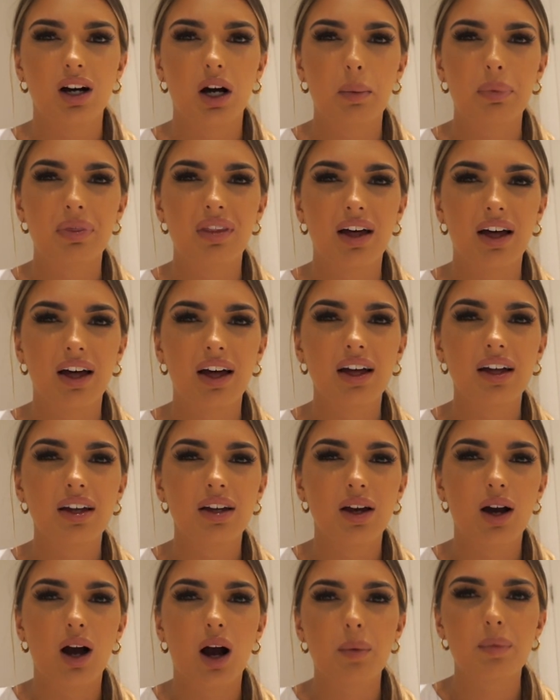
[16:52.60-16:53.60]
I'm there.
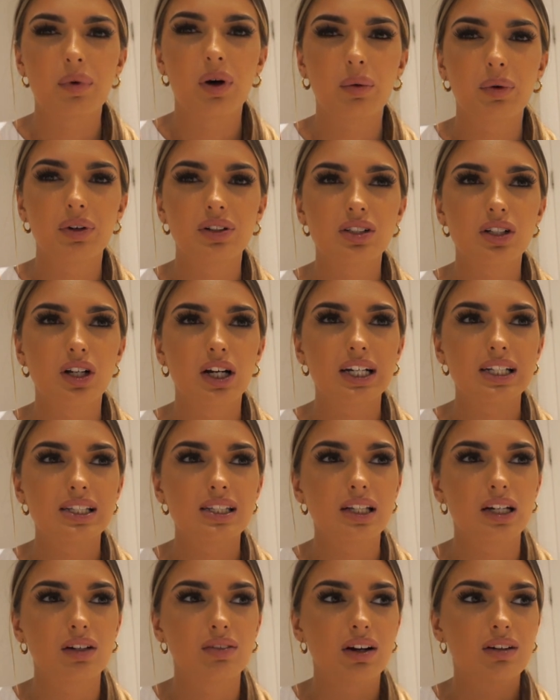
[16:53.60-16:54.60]
I'm not one to like
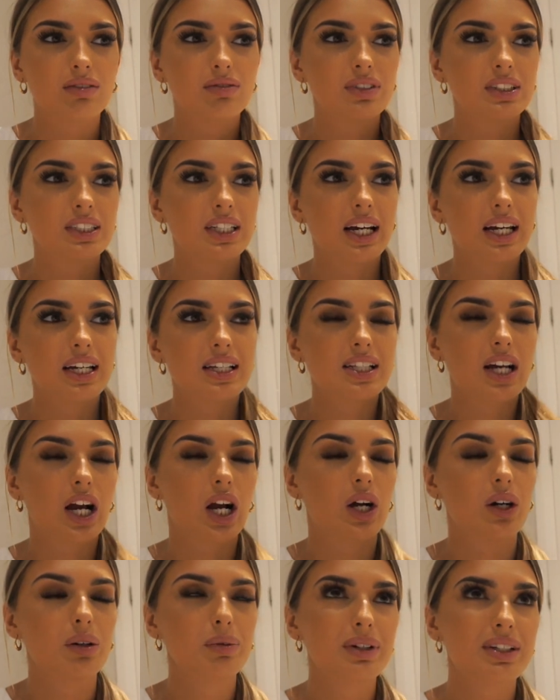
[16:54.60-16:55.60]
sit around for days
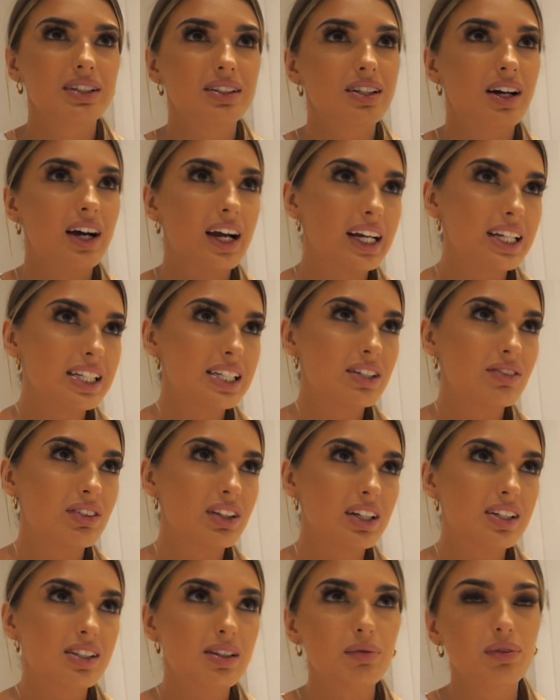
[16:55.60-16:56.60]
like I'm excited for
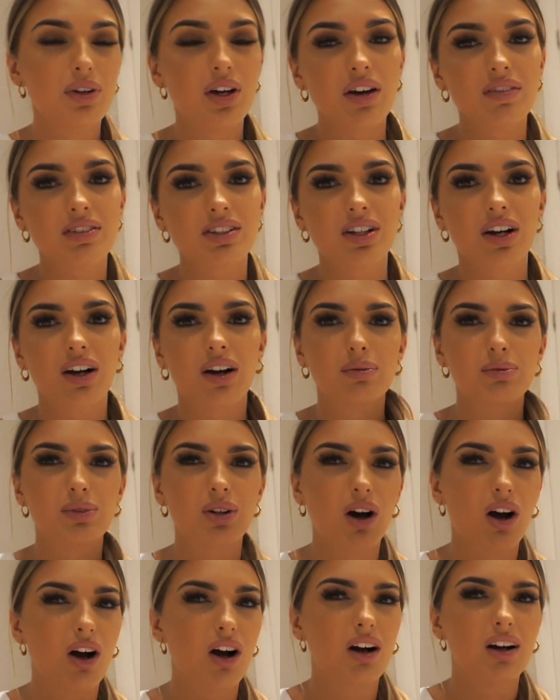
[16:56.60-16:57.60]
this, I'm nervous, like I'm
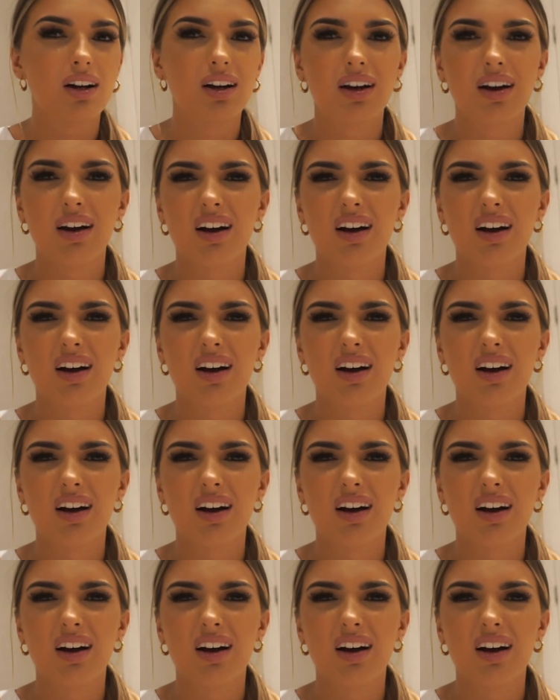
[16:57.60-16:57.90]
not.